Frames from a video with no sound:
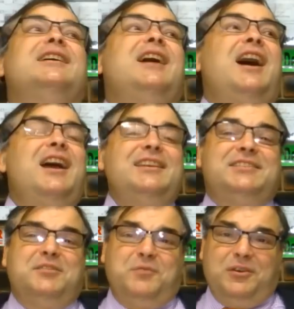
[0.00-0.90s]

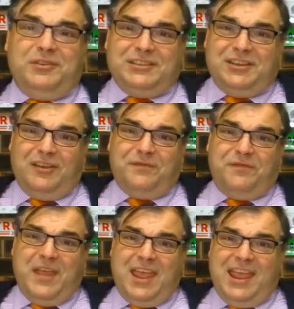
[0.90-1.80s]
Guys, the world is not
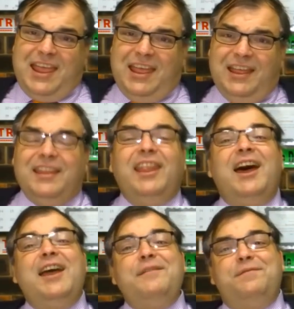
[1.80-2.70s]
fair.
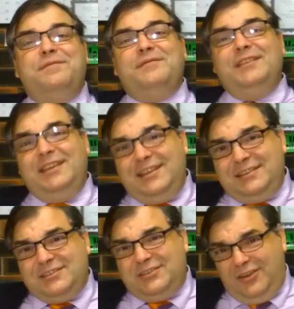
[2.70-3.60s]
Life
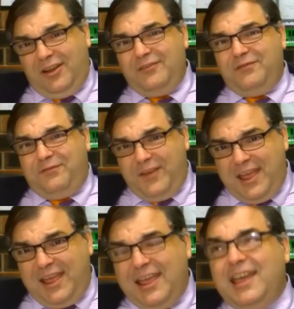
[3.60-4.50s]
is not
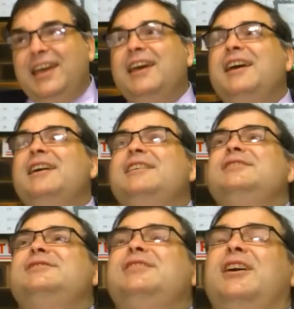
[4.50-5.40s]
fair.
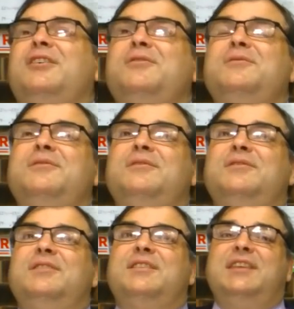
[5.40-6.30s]
So
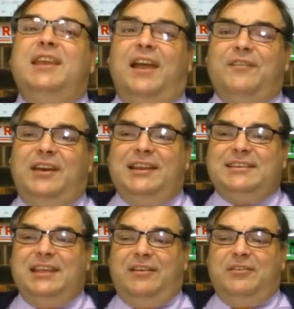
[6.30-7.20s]
the thing I've got to
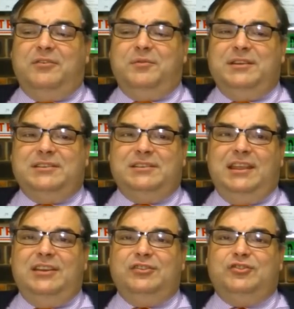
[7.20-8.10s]
tell you is
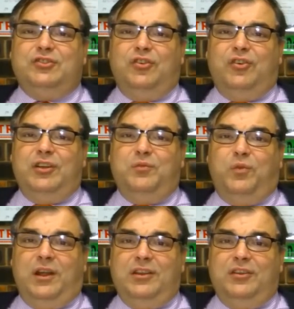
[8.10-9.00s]
enjoy
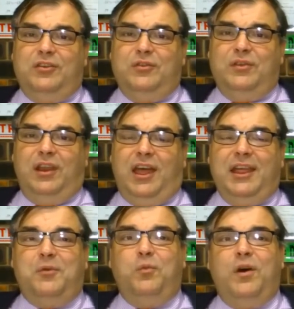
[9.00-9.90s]
what you
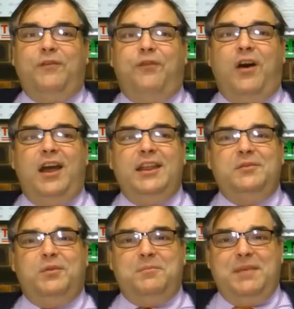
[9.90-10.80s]
like. What
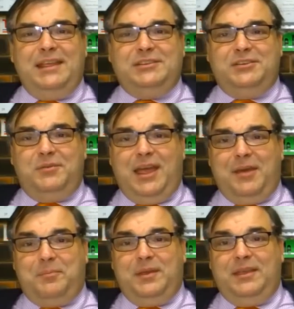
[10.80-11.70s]
find what makes you
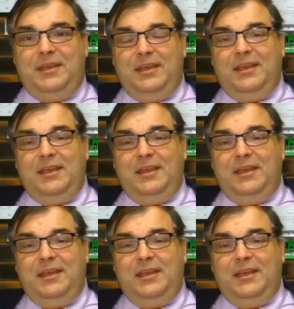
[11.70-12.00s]
happy.